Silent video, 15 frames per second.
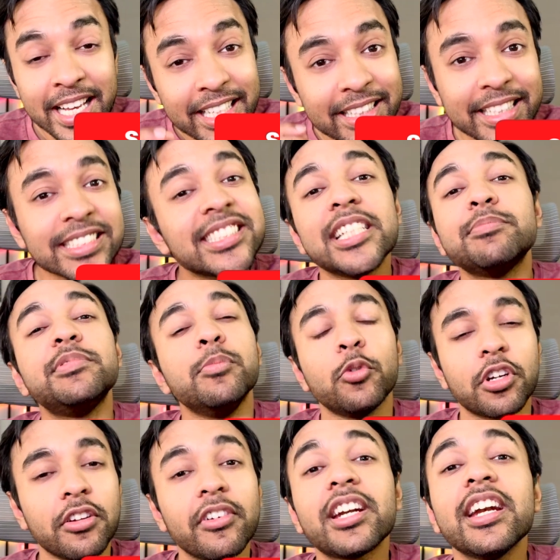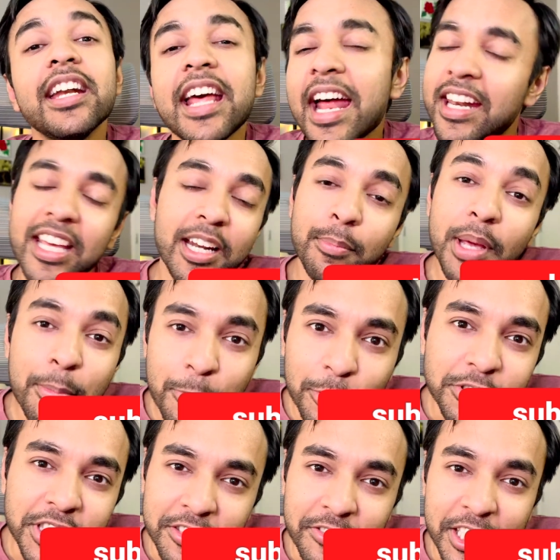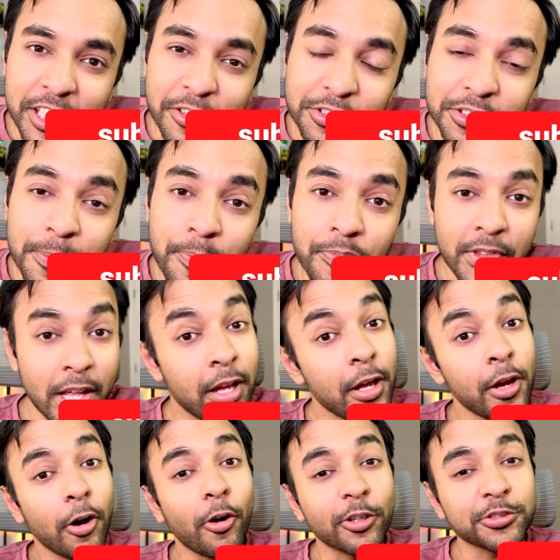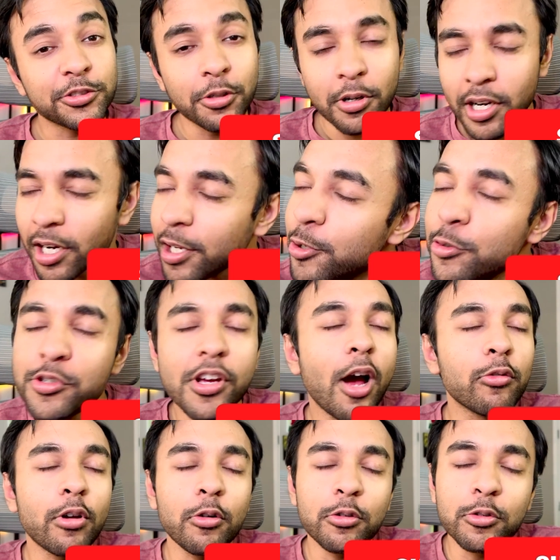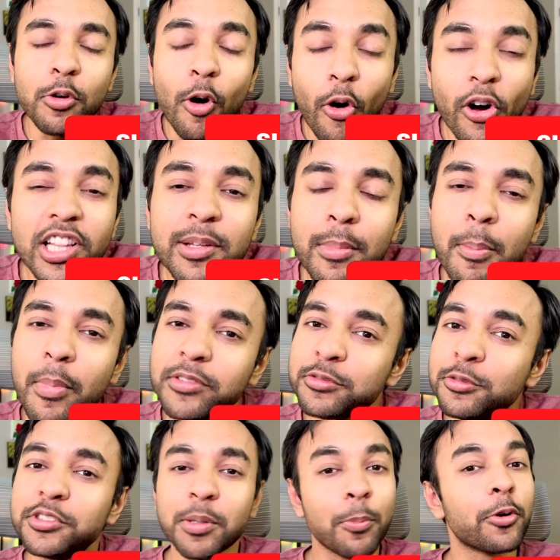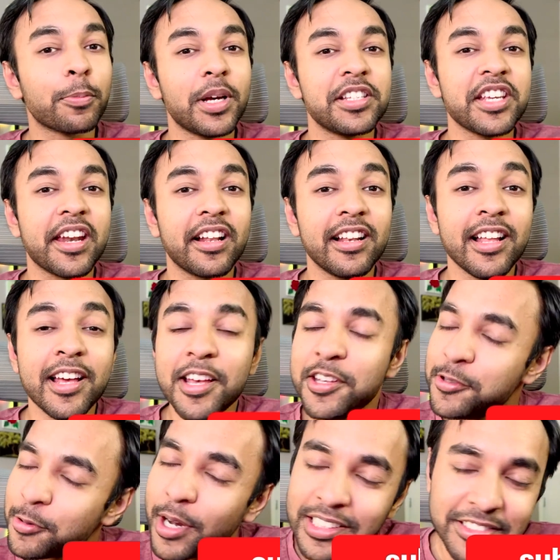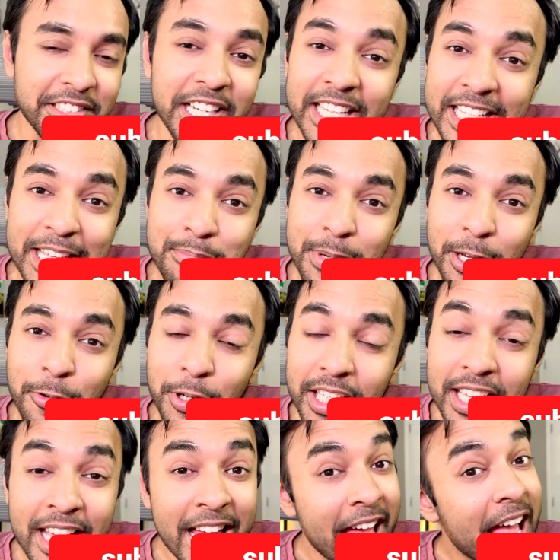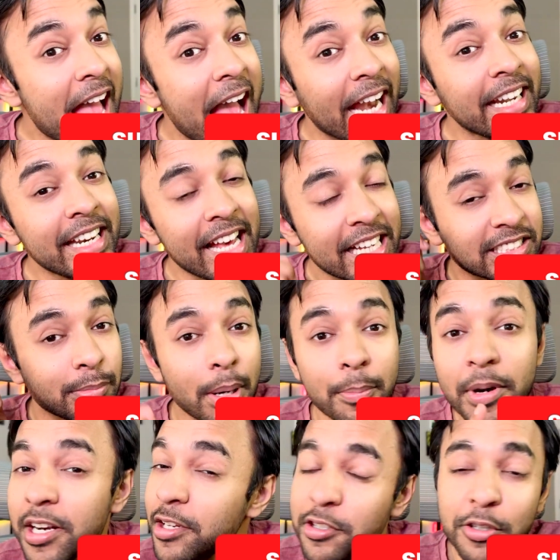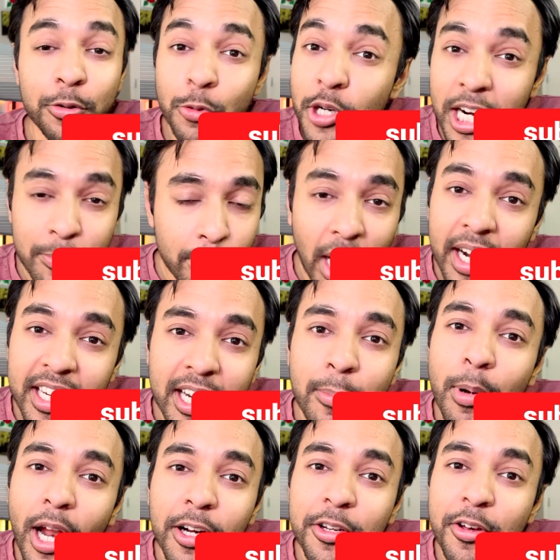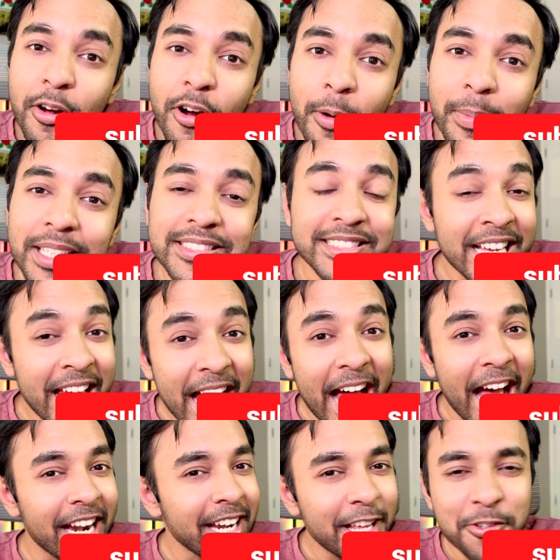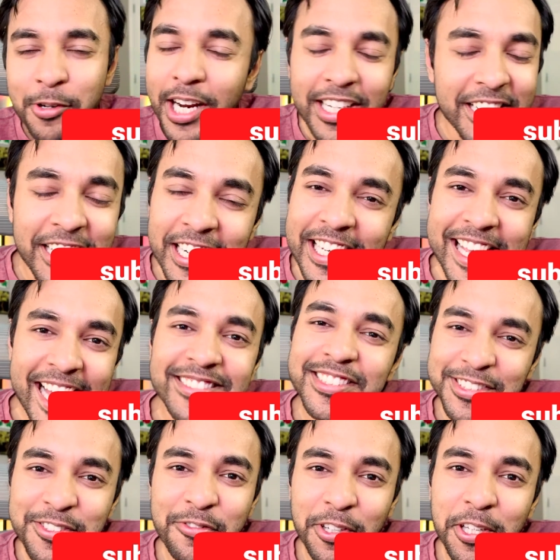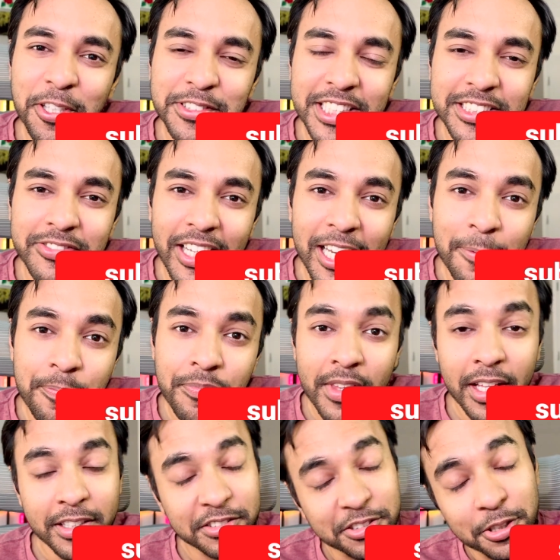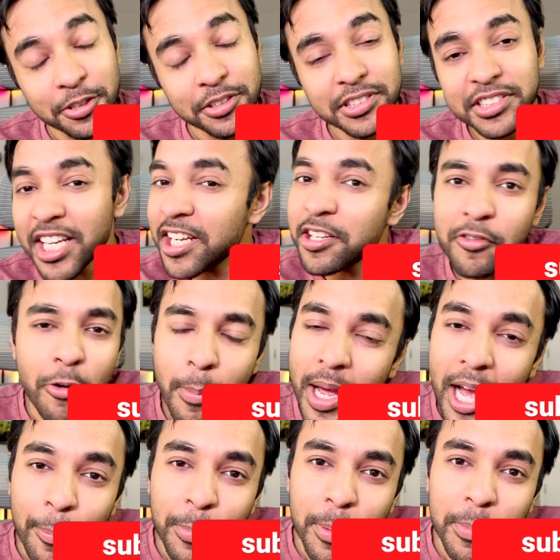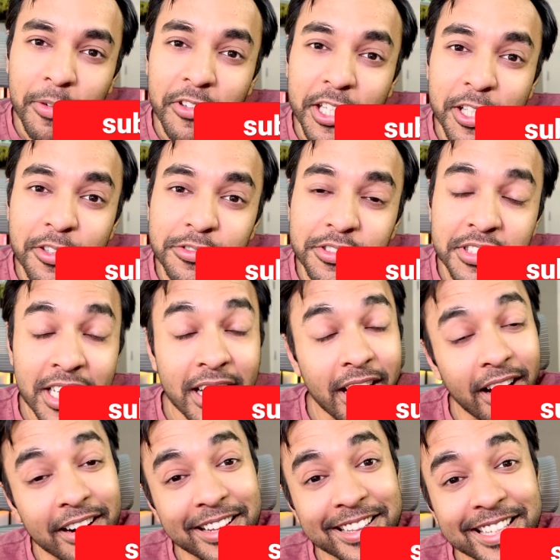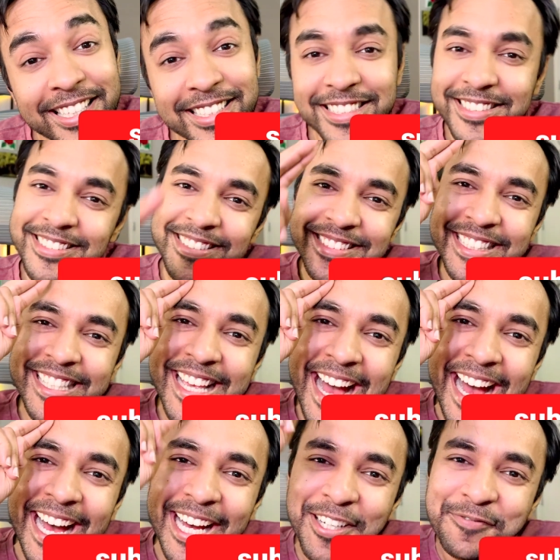This keeps me motivated and I can make more such videos. Also, a huge shout out to all the members who support my channel. You guys really keep me going. And as a member, you do get priority reply to your comments and you get early access to videos as well. So stay tuned for my upcoming videos. Until then, see ya.